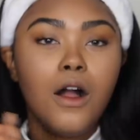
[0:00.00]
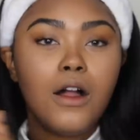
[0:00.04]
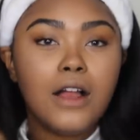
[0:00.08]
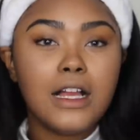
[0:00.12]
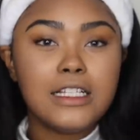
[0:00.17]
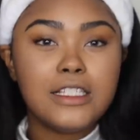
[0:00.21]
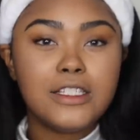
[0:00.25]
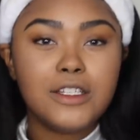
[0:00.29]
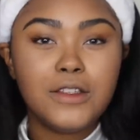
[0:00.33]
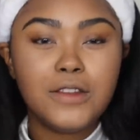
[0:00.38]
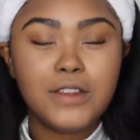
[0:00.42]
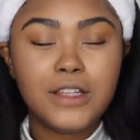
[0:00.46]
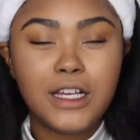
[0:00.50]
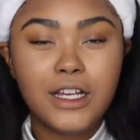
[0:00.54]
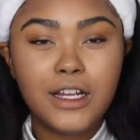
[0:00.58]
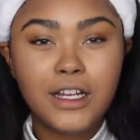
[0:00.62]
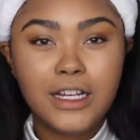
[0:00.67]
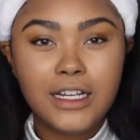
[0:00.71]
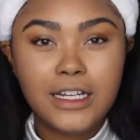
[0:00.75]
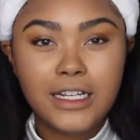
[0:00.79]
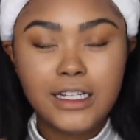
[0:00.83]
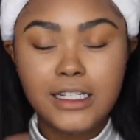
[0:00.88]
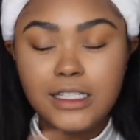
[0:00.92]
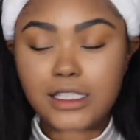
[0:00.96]
Okay, so there
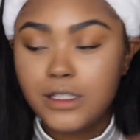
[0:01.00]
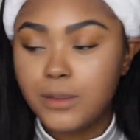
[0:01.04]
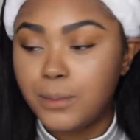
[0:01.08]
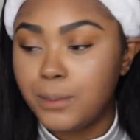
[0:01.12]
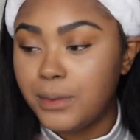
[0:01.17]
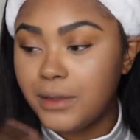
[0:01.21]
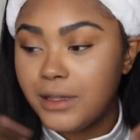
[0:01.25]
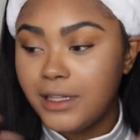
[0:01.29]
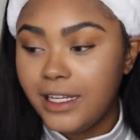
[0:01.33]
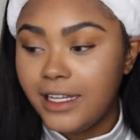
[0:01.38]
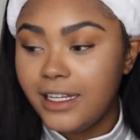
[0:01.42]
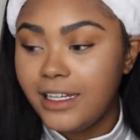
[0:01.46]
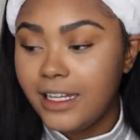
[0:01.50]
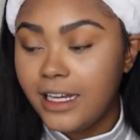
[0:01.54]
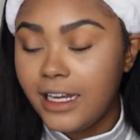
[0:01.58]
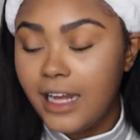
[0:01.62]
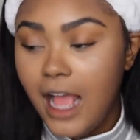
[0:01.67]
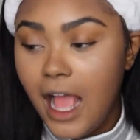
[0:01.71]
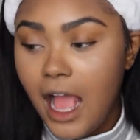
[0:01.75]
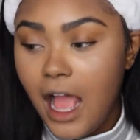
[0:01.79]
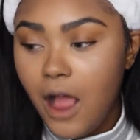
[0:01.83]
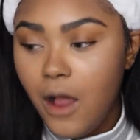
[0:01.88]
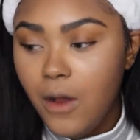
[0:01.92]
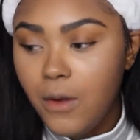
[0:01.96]
it is blended
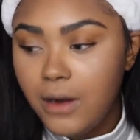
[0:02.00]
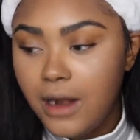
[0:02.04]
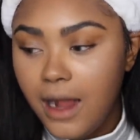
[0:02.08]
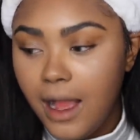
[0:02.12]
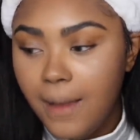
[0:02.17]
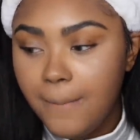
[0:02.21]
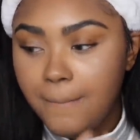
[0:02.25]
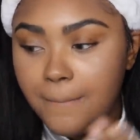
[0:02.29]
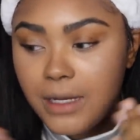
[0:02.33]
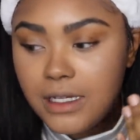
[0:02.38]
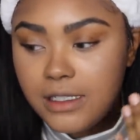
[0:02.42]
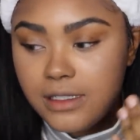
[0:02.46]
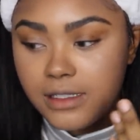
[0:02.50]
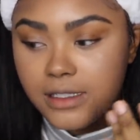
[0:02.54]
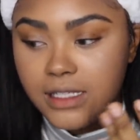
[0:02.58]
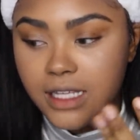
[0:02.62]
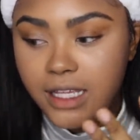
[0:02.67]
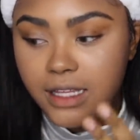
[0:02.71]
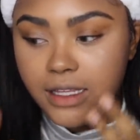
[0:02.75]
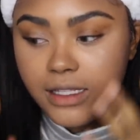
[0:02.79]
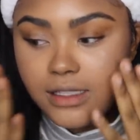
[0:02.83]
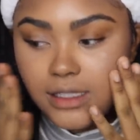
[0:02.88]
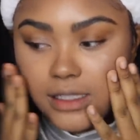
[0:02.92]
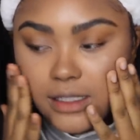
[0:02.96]
out. I must
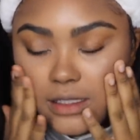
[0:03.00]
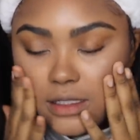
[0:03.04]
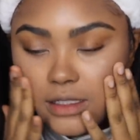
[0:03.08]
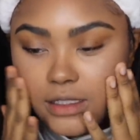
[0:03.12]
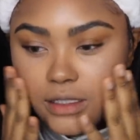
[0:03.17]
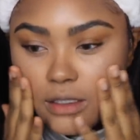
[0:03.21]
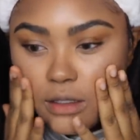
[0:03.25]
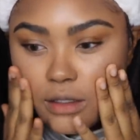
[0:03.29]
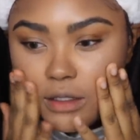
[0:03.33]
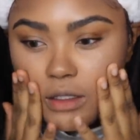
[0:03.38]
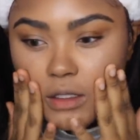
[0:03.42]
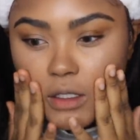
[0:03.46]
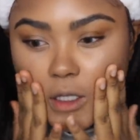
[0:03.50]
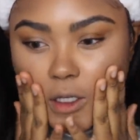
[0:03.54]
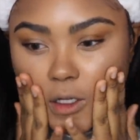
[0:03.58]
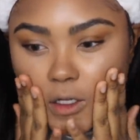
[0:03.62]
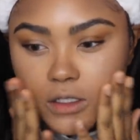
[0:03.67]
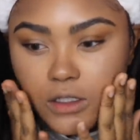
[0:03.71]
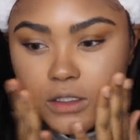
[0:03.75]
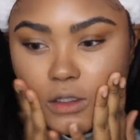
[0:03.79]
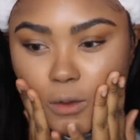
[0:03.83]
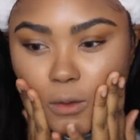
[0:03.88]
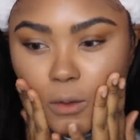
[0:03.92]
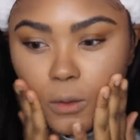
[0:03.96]
say this concealer
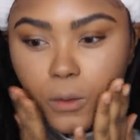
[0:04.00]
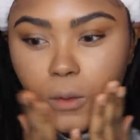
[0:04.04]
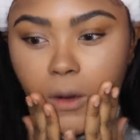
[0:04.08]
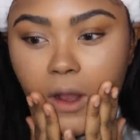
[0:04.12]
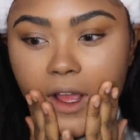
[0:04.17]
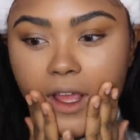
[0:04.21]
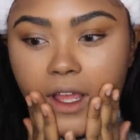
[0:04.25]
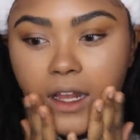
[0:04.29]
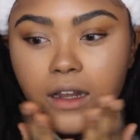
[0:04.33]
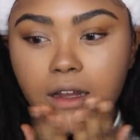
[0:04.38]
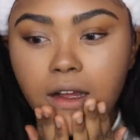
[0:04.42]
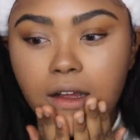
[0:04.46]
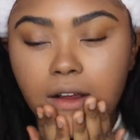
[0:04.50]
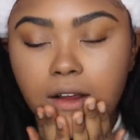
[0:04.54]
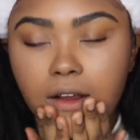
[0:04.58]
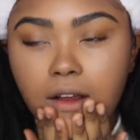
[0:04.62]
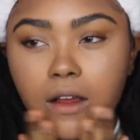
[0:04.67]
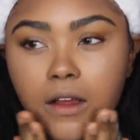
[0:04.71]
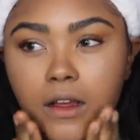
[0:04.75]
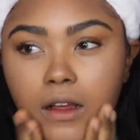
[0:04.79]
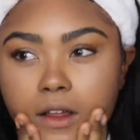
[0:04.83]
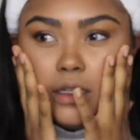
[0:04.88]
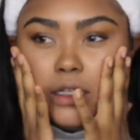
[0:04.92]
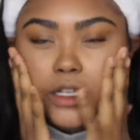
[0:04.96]
has quite
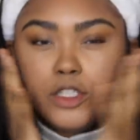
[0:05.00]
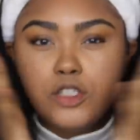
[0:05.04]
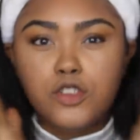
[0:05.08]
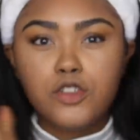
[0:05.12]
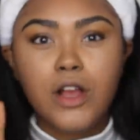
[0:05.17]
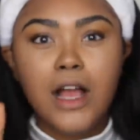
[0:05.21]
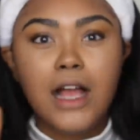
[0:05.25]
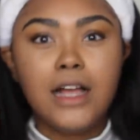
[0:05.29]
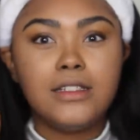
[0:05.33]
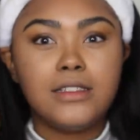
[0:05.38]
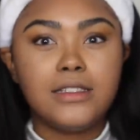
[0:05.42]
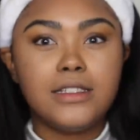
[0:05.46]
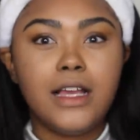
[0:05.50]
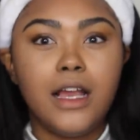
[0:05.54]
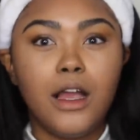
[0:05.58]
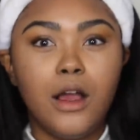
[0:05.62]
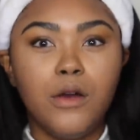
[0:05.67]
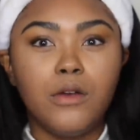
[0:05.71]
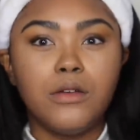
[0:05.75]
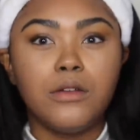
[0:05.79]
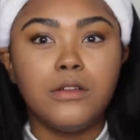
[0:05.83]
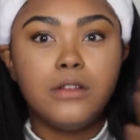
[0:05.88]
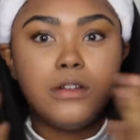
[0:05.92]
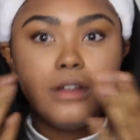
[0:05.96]
a, it dries
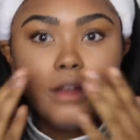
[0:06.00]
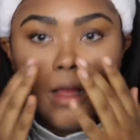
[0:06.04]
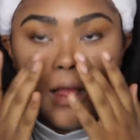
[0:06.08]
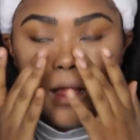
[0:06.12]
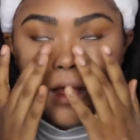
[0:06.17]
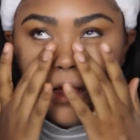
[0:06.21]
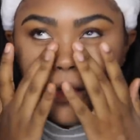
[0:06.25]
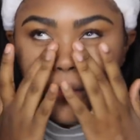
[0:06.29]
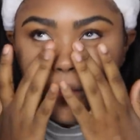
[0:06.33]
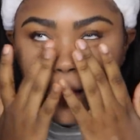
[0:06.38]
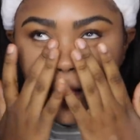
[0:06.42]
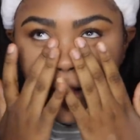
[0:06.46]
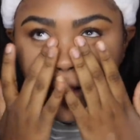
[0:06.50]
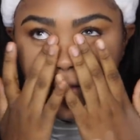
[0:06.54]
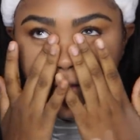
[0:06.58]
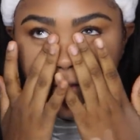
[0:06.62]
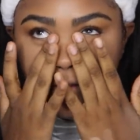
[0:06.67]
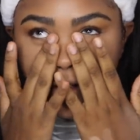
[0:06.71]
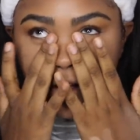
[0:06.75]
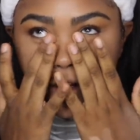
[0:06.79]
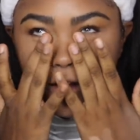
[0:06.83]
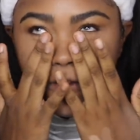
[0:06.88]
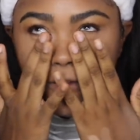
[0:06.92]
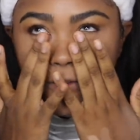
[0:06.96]
down. I
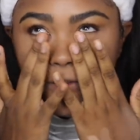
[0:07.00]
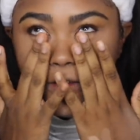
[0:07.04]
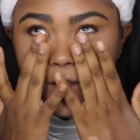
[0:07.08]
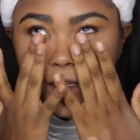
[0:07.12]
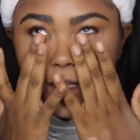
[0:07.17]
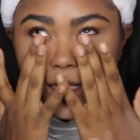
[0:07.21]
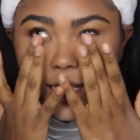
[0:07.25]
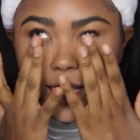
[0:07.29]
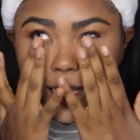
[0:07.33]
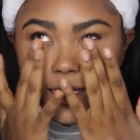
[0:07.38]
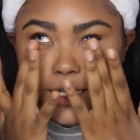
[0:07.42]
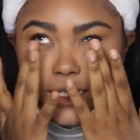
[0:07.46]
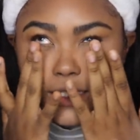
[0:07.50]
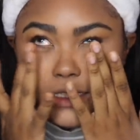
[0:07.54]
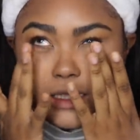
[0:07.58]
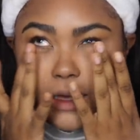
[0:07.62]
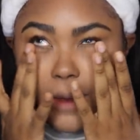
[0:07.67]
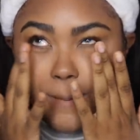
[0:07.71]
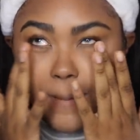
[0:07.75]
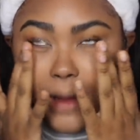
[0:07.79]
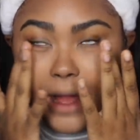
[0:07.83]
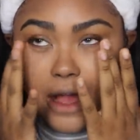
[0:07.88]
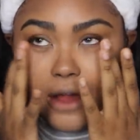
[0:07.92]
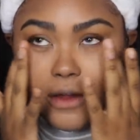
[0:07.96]
don't feel like I need
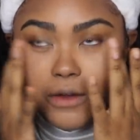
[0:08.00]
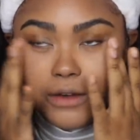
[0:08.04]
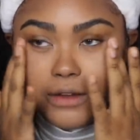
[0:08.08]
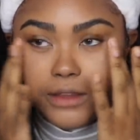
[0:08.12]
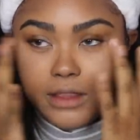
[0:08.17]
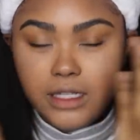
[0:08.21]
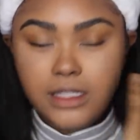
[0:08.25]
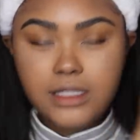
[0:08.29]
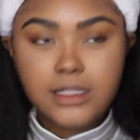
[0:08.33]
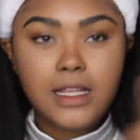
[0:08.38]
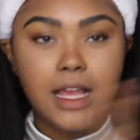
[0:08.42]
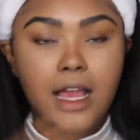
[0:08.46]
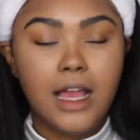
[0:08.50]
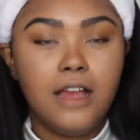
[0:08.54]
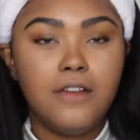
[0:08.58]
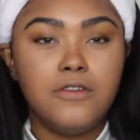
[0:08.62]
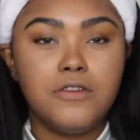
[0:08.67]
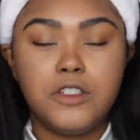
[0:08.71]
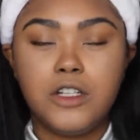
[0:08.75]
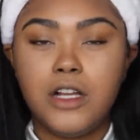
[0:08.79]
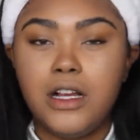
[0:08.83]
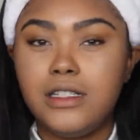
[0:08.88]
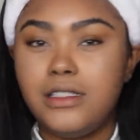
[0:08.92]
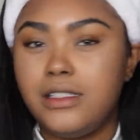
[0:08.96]
to powder this. I have
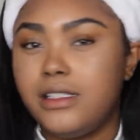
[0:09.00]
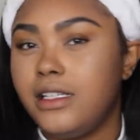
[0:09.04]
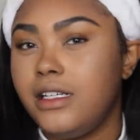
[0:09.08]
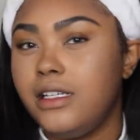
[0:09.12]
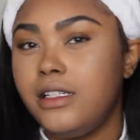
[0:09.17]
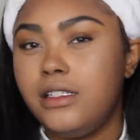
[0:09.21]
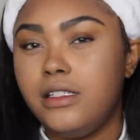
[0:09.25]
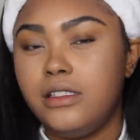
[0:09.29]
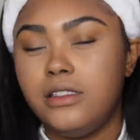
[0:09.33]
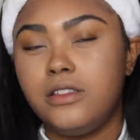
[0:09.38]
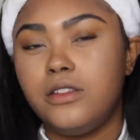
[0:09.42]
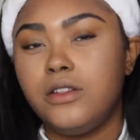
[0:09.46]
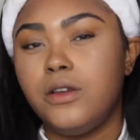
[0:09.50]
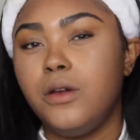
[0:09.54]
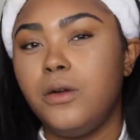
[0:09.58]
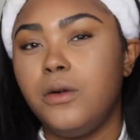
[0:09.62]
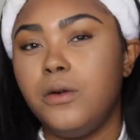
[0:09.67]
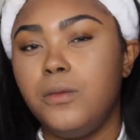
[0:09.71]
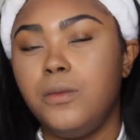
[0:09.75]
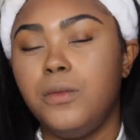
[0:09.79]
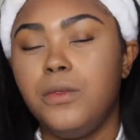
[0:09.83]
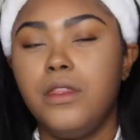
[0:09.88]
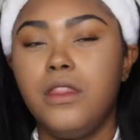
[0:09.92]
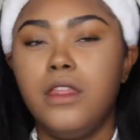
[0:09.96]
dry skin,
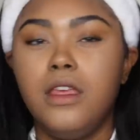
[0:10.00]
so